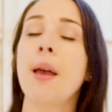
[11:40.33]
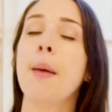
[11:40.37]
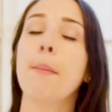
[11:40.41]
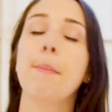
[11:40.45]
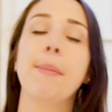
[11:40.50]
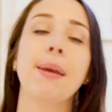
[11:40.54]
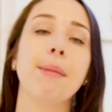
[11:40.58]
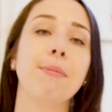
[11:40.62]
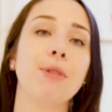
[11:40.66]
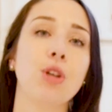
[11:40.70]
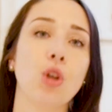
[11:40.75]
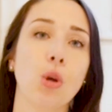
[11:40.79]

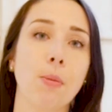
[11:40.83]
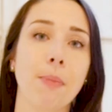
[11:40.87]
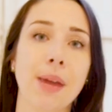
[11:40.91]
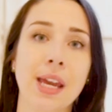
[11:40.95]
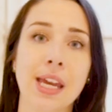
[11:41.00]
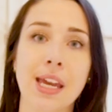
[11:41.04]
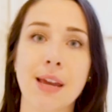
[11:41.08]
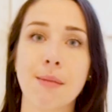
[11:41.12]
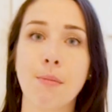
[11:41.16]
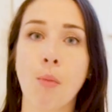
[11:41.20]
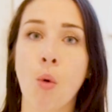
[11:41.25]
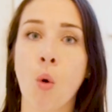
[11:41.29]
Maybe you're
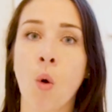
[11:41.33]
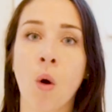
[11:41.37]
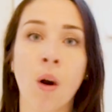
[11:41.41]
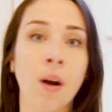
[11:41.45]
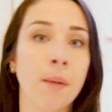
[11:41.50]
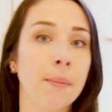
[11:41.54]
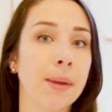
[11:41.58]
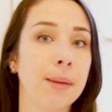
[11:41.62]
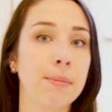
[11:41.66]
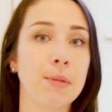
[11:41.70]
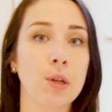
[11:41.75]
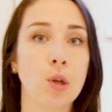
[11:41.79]
making more,
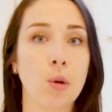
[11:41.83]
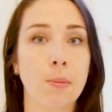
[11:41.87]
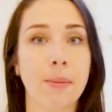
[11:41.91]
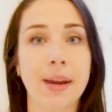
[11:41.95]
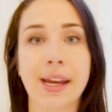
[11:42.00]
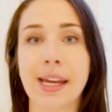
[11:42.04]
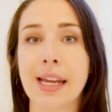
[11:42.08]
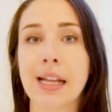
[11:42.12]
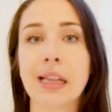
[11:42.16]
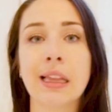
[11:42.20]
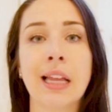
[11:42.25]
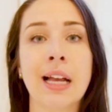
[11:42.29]
maybe you're
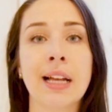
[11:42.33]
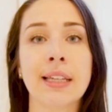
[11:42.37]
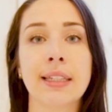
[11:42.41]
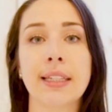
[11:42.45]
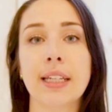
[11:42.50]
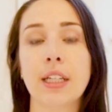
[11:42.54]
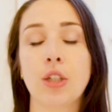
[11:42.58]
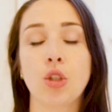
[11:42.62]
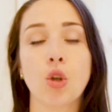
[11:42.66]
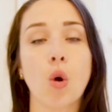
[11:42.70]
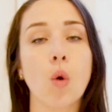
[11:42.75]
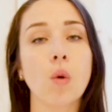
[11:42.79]
making less.
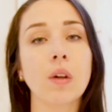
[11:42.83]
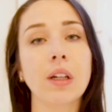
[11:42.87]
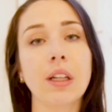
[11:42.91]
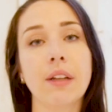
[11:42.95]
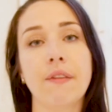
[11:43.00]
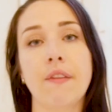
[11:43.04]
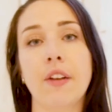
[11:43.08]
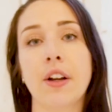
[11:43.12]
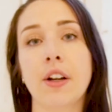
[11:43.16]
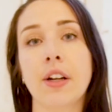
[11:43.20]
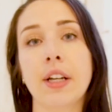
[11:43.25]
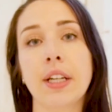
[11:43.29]
It totally
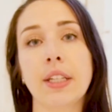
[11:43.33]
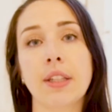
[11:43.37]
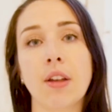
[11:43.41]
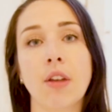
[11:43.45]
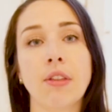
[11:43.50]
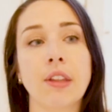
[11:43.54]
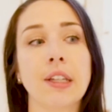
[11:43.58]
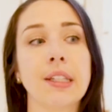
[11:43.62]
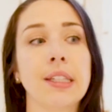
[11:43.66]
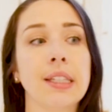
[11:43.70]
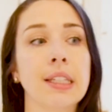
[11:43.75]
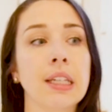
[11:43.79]
varies on
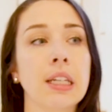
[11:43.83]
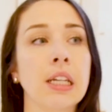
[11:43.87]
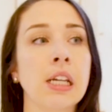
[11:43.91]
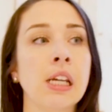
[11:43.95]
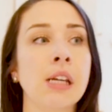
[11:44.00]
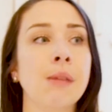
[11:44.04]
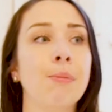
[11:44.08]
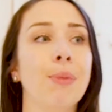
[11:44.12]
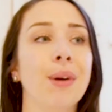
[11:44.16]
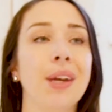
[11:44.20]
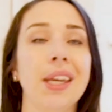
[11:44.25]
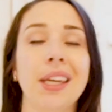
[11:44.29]
the
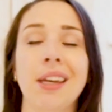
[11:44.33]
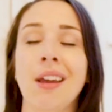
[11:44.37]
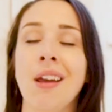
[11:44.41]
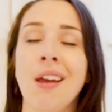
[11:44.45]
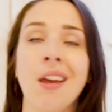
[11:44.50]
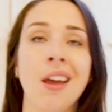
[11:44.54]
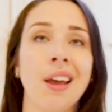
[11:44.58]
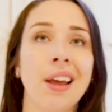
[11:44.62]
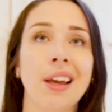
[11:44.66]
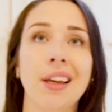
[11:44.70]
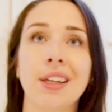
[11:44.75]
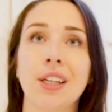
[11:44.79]
city, but
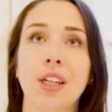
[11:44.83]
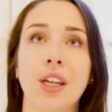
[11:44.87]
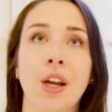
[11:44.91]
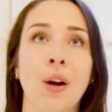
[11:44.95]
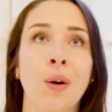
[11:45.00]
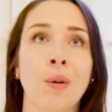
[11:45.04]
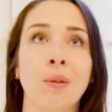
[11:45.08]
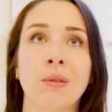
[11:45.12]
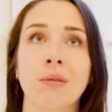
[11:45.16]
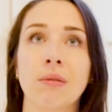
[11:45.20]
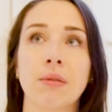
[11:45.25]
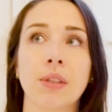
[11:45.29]
you
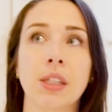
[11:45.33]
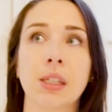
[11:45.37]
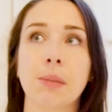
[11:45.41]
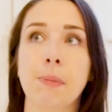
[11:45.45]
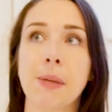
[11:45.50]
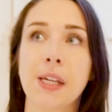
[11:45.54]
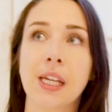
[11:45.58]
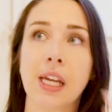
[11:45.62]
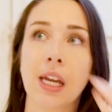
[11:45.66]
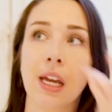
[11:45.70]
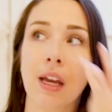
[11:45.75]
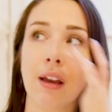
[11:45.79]
know,
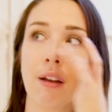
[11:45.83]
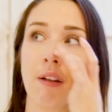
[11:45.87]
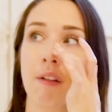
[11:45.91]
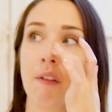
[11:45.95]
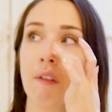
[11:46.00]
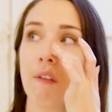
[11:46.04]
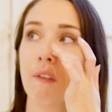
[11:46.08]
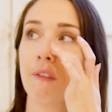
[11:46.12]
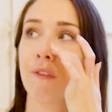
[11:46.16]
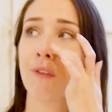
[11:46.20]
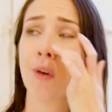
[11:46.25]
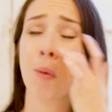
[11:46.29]
speaking
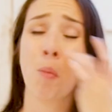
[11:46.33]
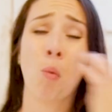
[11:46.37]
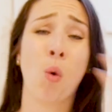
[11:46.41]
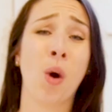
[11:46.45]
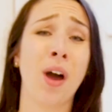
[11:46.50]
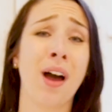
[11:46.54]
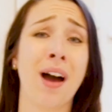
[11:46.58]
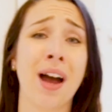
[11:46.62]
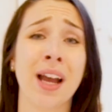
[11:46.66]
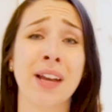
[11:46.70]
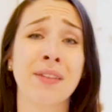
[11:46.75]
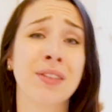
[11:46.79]
from
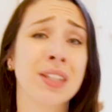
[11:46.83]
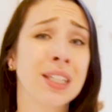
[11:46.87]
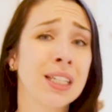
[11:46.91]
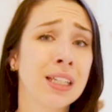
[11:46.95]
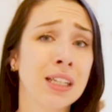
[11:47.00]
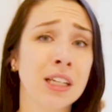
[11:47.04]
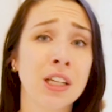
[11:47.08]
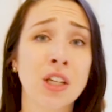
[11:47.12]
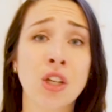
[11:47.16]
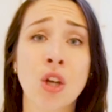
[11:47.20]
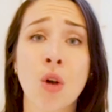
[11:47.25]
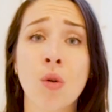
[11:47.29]
what I've seen
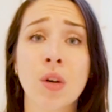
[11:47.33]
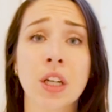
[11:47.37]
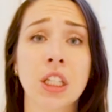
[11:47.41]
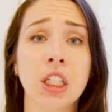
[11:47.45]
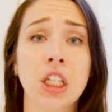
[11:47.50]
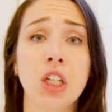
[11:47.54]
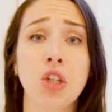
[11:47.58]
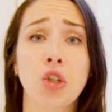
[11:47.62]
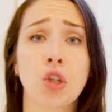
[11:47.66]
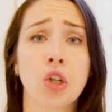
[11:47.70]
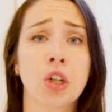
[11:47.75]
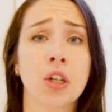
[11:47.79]
in yoga
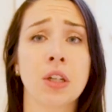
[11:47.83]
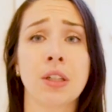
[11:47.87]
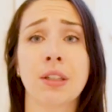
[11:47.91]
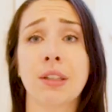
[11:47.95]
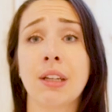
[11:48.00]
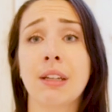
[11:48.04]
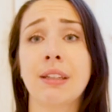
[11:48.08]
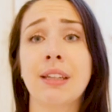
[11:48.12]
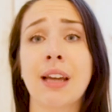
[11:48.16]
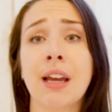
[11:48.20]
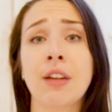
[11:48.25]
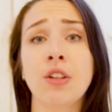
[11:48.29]
teachers,
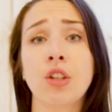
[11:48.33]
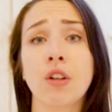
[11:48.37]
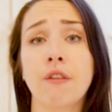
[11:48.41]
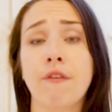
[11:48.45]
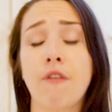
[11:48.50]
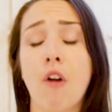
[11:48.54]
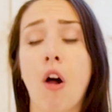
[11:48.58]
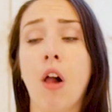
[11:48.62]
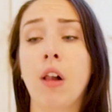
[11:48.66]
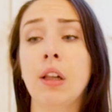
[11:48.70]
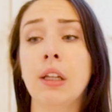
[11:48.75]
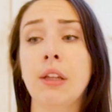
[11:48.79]
they tend to
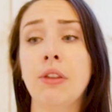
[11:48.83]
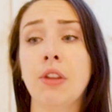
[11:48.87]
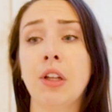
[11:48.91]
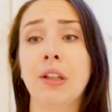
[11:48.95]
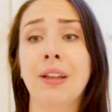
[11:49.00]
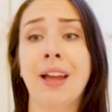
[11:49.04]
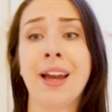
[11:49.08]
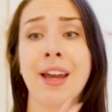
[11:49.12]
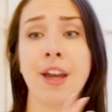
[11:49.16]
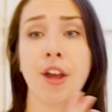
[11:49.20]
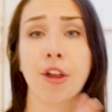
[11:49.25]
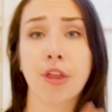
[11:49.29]
fall in the
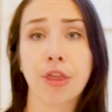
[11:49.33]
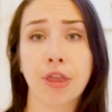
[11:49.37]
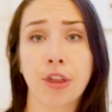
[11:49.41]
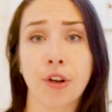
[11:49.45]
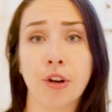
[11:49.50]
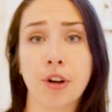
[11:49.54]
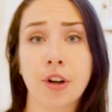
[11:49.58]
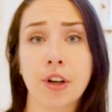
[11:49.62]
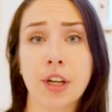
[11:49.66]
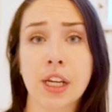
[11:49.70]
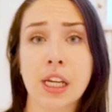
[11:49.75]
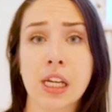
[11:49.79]
like
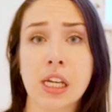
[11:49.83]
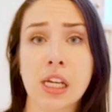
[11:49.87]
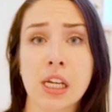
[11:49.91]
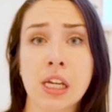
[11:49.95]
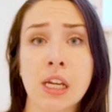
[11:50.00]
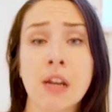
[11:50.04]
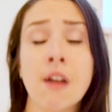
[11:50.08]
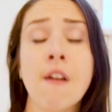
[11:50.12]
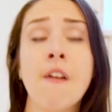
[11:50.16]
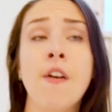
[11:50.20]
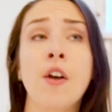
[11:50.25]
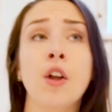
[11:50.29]

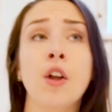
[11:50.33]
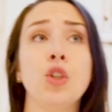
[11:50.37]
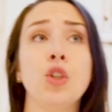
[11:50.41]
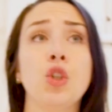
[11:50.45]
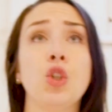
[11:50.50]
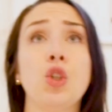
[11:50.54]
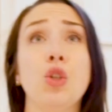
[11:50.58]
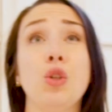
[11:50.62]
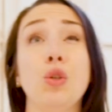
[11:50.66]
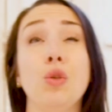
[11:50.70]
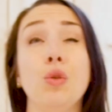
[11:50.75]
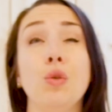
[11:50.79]
$30
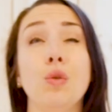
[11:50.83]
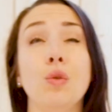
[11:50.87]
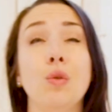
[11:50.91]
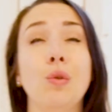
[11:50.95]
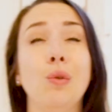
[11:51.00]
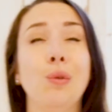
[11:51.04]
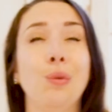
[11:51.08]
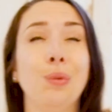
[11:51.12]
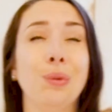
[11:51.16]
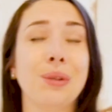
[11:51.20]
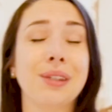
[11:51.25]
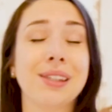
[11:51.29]

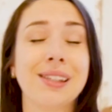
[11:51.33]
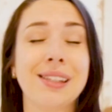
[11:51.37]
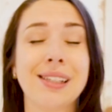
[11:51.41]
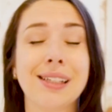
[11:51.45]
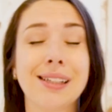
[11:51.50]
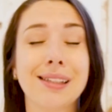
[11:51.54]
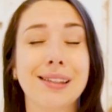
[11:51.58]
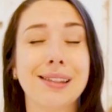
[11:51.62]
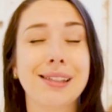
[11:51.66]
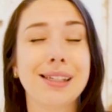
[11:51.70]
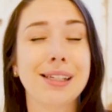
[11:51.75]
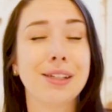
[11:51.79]
to
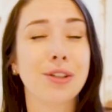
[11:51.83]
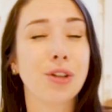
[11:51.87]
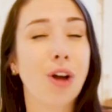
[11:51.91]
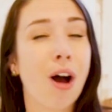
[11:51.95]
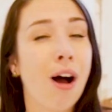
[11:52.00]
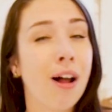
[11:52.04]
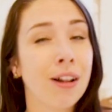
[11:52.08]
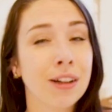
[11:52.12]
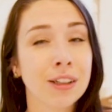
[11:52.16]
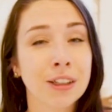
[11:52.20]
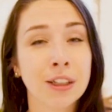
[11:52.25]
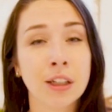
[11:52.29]

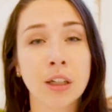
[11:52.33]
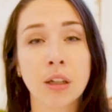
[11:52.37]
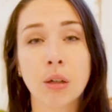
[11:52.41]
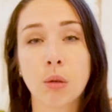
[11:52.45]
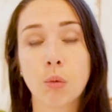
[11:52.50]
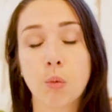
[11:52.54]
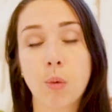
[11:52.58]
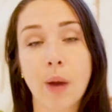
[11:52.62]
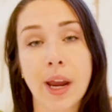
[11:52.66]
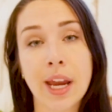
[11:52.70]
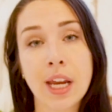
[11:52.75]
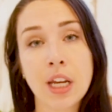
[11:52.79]

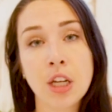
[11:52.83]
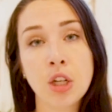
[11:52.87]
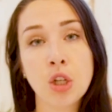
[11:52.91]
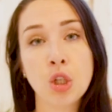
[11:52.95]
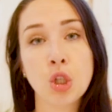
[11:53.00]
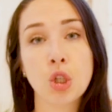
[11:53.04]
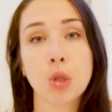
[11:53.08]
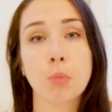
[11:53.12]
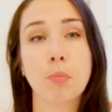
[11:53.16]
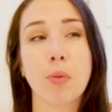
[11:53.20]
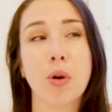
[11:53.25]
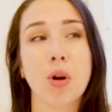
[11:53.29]
$60
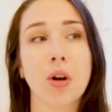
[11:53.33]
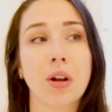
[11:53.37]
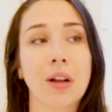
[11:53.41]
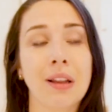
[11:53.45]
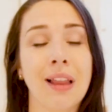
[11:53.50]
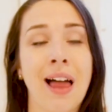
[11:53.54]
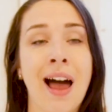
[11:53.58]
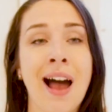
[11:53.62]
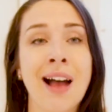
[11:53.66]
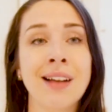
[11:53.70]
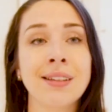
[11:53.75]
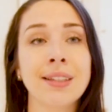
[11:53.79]
range per
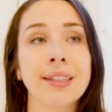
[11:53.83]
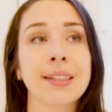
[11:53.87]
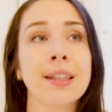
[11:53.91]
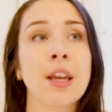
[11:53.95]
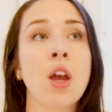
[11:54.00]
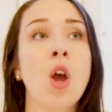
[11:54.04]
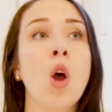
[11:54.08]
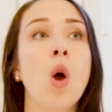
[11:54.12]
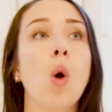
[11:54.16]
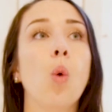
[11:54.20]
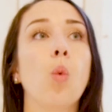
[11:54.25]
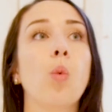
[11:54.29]
class,
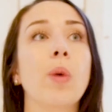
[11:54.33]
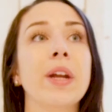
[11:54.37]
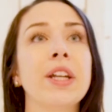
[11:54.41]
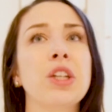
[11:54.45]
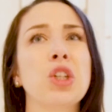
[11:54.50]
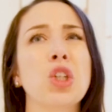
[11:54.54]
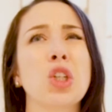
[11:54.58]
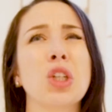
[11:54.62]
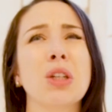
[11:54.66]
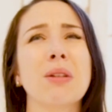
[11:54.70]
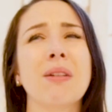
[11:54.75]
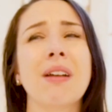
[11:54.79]

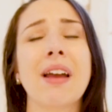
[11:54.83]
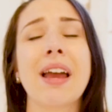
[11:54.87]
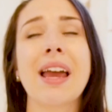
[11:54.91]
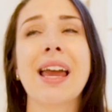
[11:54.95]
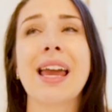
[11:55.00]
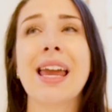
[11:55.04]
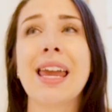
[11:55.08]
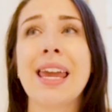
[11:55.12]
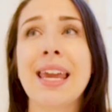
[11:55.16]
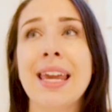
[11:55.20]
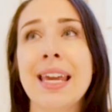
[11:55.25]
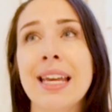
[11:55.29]
which
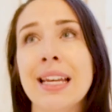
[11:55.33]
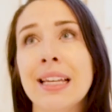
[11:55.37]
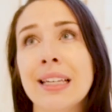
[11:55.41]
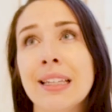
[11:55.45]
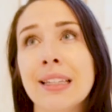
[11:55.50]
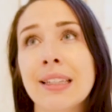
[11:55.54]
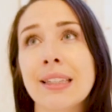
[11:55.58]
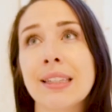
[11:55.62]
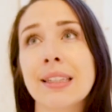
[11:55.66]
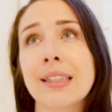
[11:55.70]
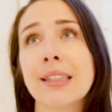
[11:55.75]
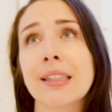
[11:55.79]

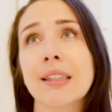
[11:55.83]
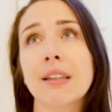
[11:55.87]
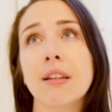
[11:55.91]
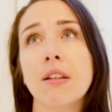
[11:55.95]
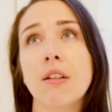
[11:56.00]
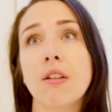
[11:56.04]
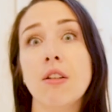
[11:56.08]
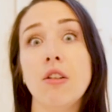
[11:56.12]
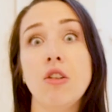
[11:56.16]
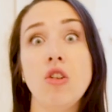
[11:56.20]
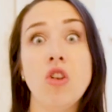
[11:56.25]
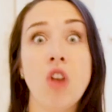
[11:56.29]
is
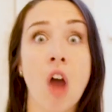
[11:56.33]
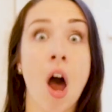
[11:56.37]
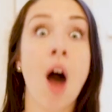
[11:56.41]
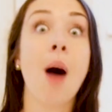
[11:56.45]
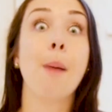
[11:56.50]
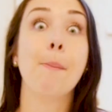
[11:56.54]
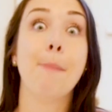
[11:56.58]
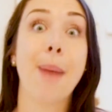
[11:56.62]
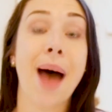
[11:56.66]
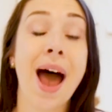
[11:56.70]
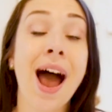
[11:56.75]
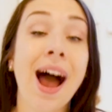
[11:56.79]

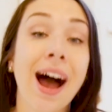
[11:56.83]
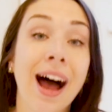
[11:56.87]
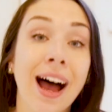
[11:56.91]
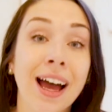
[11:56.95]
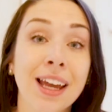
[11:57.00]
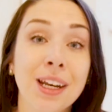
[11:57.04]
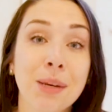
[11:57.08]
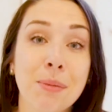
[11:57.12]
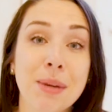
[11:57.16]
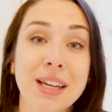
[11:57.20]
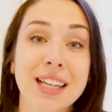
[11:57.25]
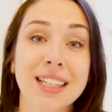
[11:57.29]
not
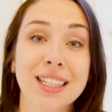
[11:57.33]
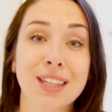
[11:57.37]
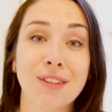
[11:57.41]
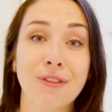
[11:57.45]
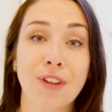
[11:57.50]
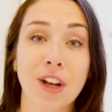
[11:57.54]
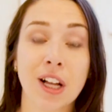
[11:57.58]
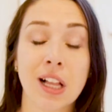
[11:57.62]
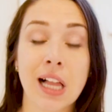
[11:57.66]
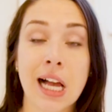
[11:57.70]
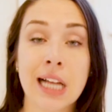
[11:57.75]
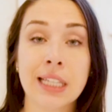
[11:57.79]
bad, because if a
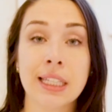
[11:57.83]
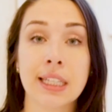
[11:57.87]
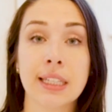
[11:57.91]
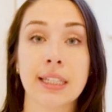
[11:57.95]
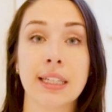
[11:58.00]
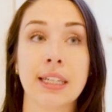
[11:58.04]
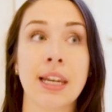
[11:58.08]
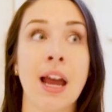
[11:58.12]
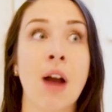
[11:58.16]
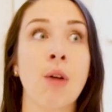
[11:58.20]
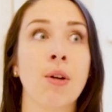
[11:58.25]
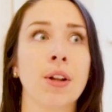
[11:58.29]
class is
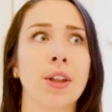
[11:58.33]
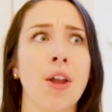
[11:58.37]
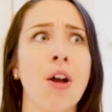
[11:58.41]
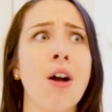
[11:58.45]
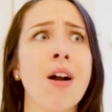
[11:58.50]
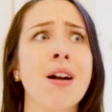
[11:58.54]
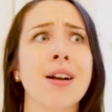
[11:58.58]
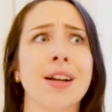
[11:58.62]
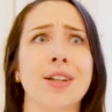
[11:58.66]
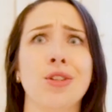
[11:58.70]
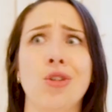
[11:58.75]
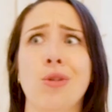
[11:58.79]
an hour
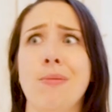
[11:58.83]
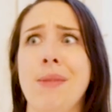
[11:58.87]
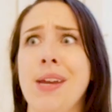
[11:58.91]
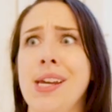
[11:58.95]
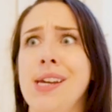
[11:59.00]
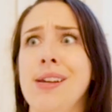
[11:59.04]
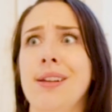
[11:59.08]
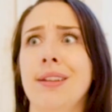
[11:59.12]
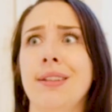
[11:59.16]
long and you're making